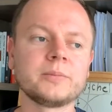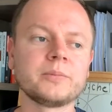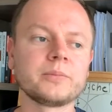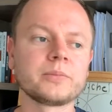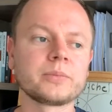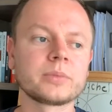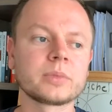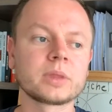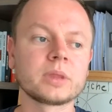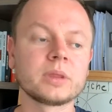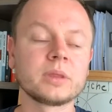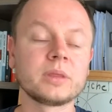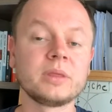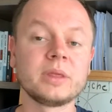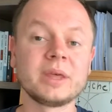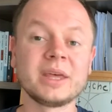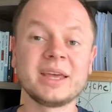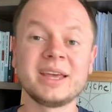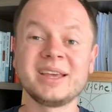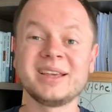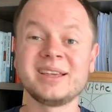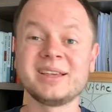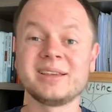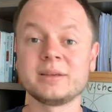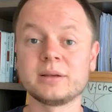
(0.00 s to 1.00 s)

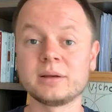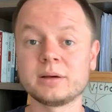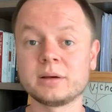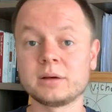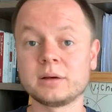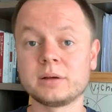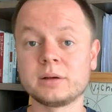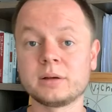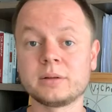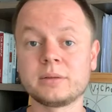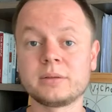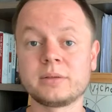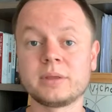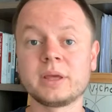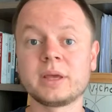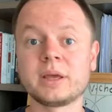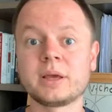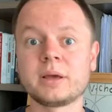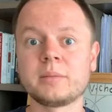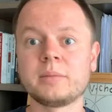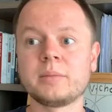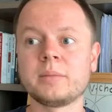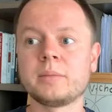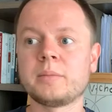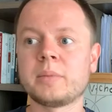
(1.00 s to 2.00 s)
they think
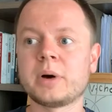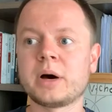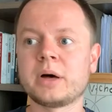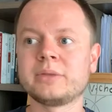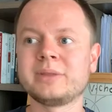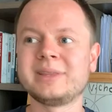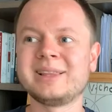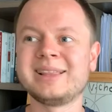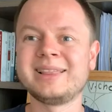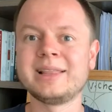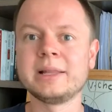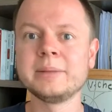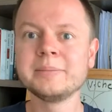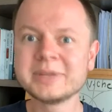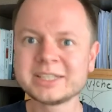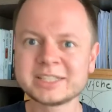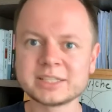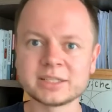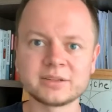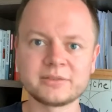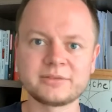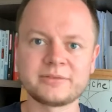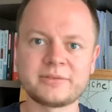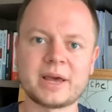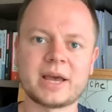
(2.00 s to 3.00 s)
about the
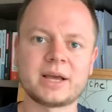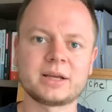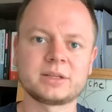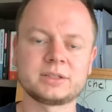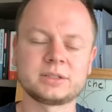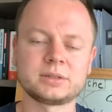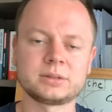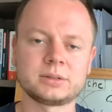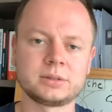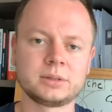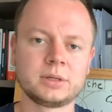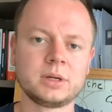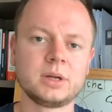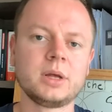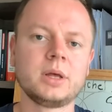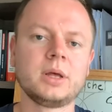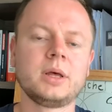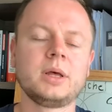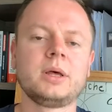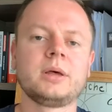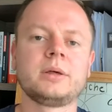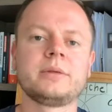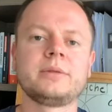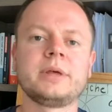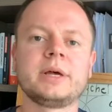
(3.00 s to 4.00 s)
limiting factor
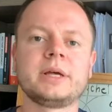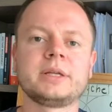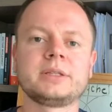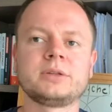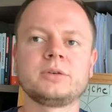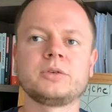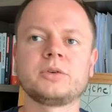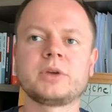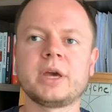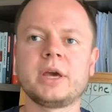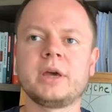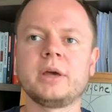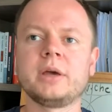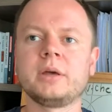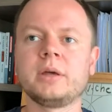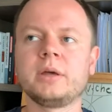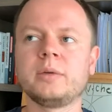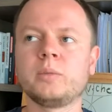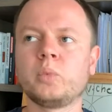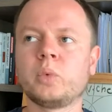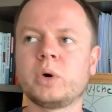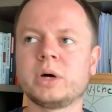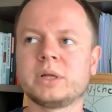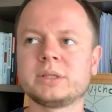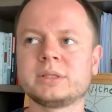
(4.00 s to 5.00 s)
that, okay,
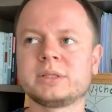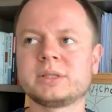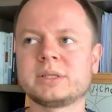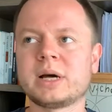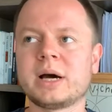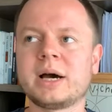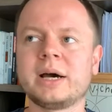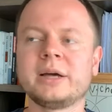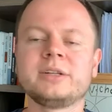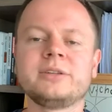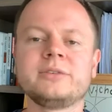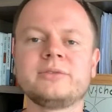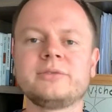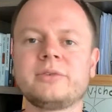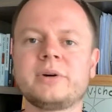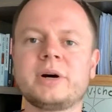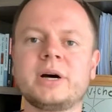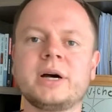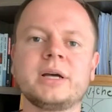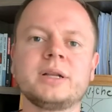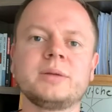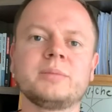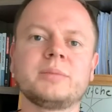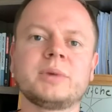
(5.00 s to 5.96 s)
once I define my